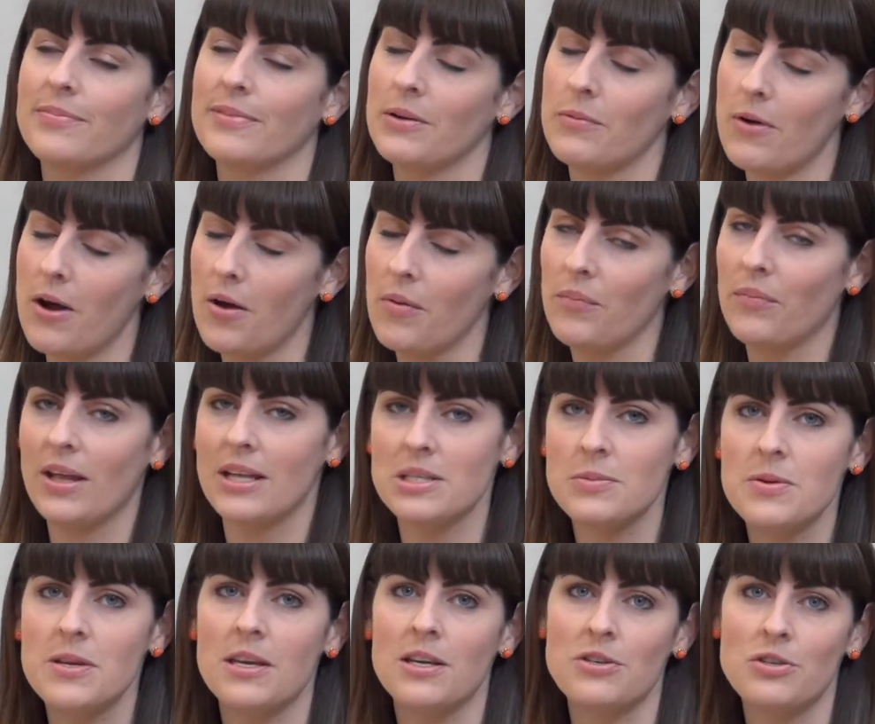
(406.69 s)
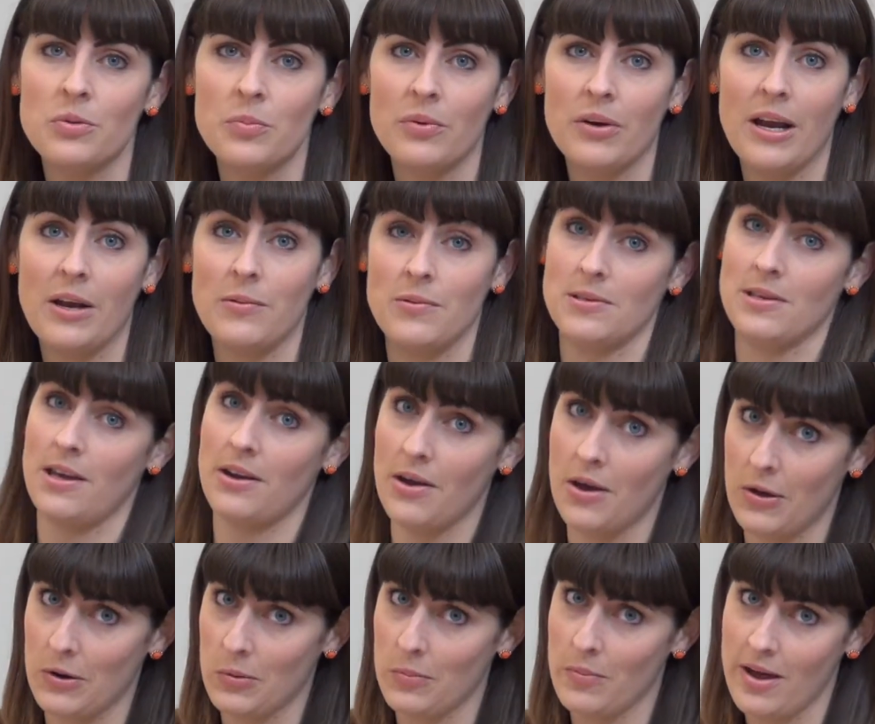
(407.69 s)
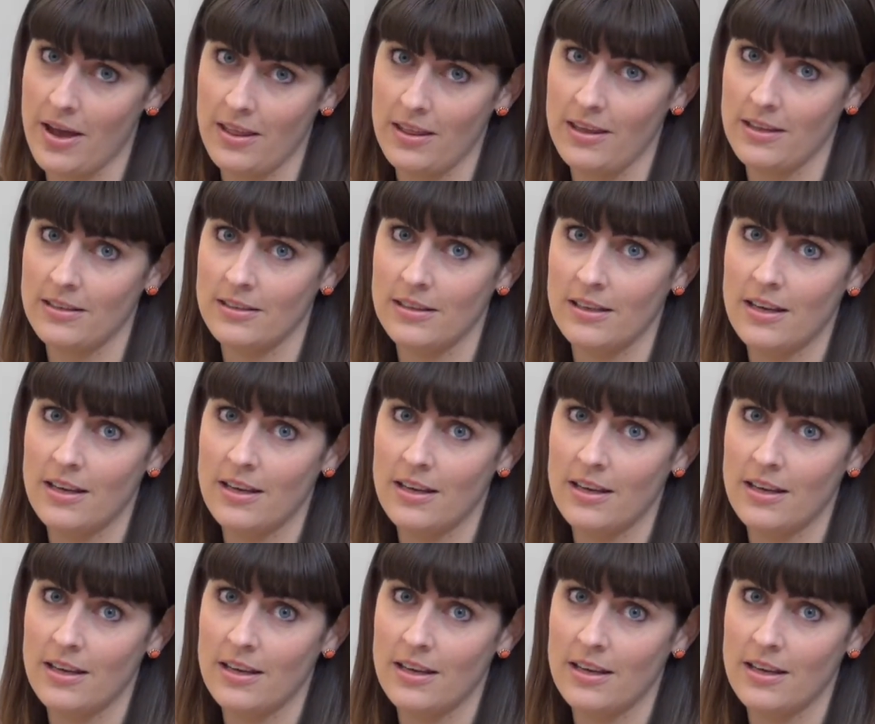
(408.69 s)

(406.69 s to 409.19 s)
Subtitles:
Well, that's because your brain was on autopilot.